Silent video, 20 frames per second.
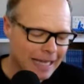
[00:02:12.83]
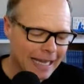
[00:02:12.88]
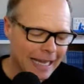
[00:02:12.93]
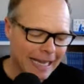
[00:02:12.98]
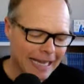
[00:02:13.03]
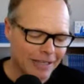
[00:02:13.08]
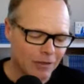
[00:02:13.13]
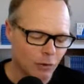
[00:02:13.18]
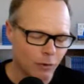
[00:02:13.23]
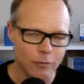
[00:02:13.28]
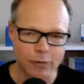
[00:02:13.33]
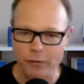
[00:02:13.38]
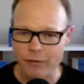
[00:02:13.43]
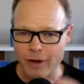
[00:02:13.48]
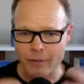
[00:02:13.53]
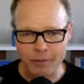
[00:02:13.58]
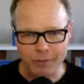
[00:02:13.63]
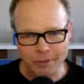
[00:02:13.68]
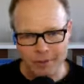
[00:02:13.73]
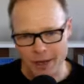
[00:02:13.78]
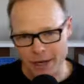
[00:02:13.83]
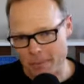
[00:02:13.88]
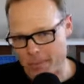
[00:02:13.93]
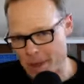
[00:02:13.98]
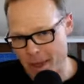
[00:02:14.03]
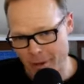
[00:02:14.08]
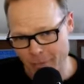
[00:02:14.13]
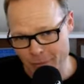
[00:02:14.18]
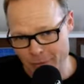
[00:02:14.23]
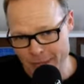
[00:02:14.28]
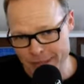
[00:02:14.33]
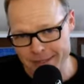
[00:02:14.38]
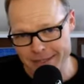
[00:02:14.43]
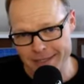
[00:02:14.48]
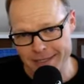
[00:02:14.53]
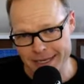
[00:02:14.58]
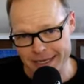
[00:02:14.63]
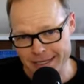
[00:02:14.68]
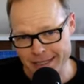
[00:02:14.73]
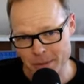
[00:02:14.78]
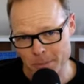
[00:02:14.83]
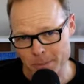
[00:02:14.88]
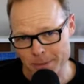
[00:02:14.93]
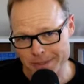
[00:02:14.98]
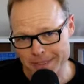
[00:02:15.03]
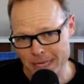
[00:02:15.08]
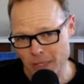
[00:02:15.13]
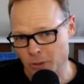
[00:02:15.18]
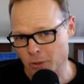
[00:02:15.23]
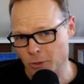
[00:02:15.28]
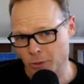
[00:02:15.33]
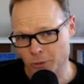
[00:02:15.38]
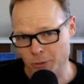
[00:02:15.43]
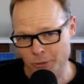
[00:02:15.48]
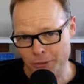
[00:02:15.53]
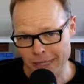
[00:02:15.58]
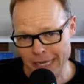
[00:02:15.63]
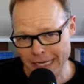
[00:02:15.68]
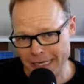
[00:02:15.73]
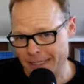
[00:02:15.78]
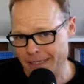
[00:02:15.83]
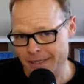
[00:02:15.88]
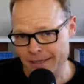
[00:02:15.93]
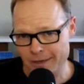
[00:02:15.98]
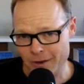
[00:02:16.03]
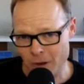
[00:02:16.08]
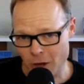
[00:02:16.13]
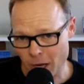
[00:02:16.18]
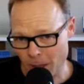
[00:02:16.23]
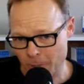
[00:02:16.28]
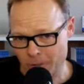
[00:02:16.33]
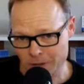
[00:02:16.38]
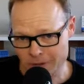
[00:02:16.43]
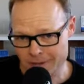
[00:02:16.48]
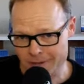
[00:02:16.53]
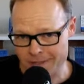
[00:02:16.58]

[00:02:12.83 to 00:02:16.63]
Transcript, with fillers: And so, if you've ever thought about this as a potential exit option,